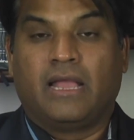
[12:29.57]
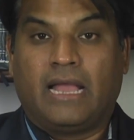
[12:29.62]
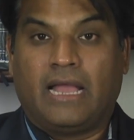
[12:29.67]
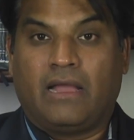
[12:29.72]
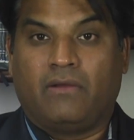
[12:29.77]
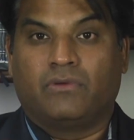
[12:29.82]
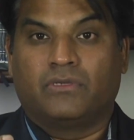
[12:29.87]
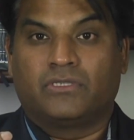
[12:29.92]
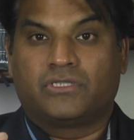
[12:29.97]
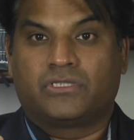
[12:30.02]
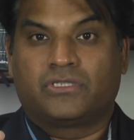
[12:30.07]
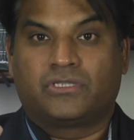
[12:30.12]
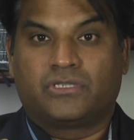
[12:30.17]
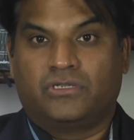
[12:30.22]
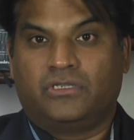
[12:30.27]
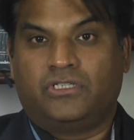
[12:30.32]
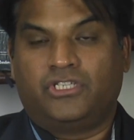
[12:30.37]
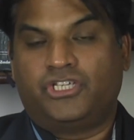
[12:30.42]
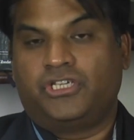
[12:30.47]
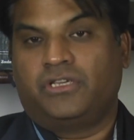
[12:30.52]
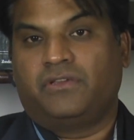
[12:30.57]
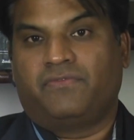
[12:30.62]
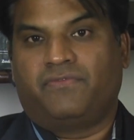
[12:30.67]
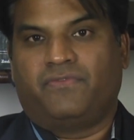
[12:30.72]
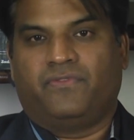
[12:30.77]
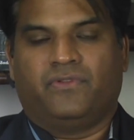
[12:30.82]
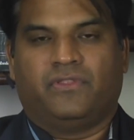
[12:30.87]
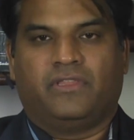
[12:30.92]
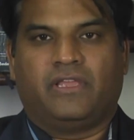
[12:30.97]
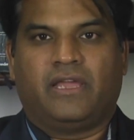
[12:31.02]
I was searching
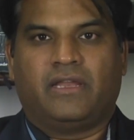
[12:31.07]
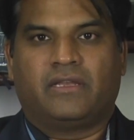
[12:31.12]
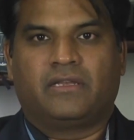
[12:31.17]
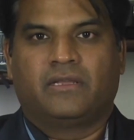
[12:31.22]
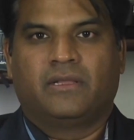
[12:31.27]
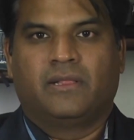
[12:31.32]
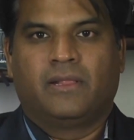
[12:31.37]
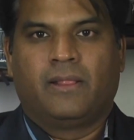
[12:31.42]
for that.